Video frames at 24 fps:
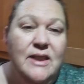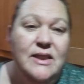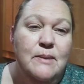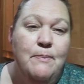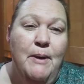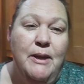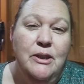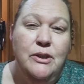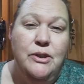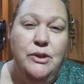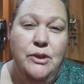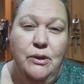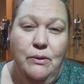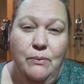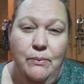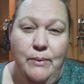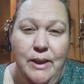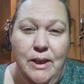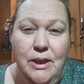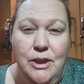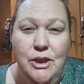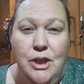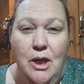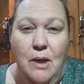about a
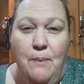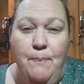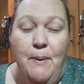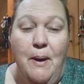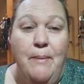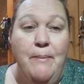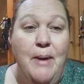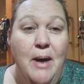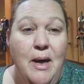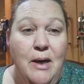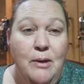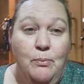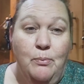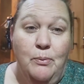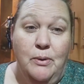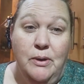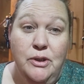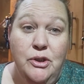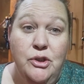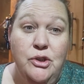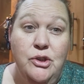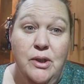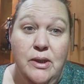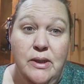2-week shop. I
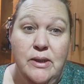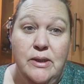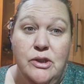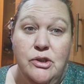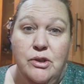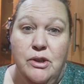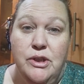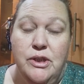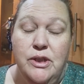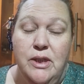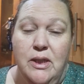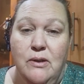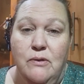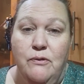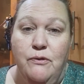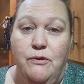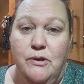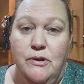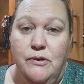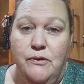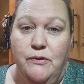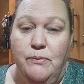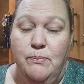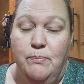want to try and stretch it out
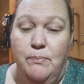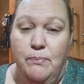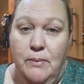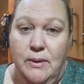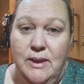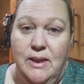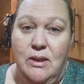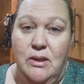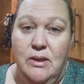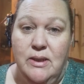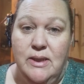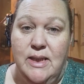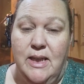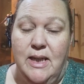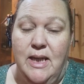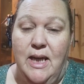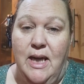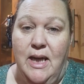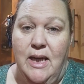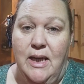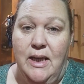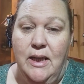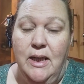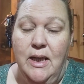for as long as I
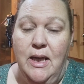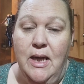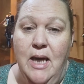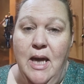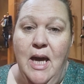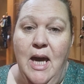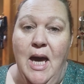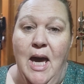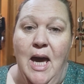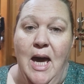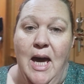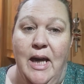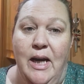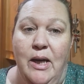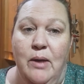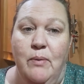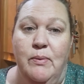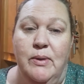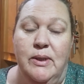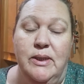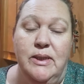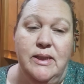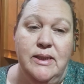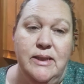can, and I
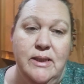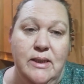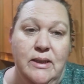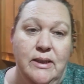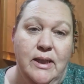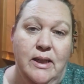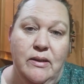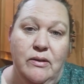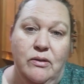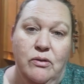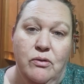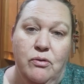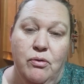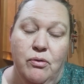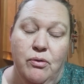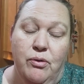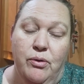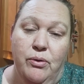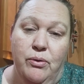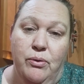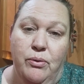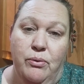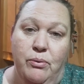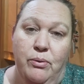want to start getting
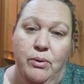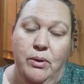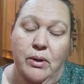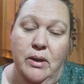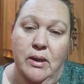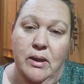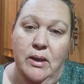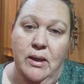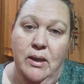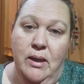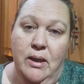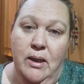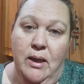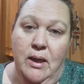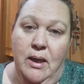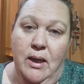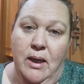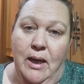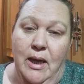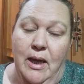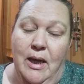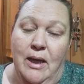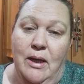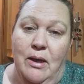through
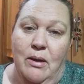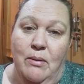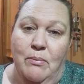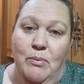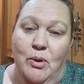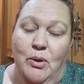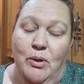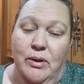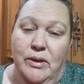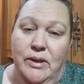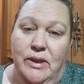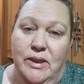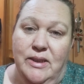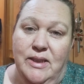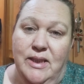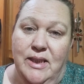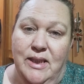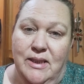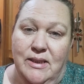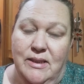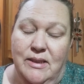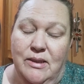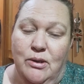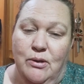a lot more of the
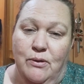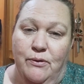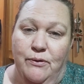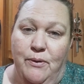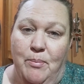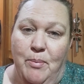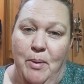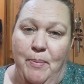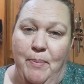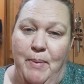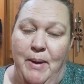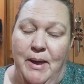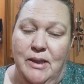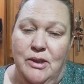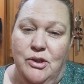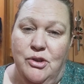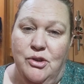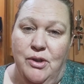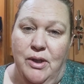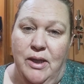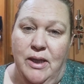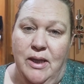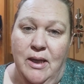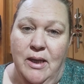tin stuff in my
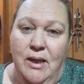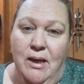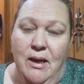pantry.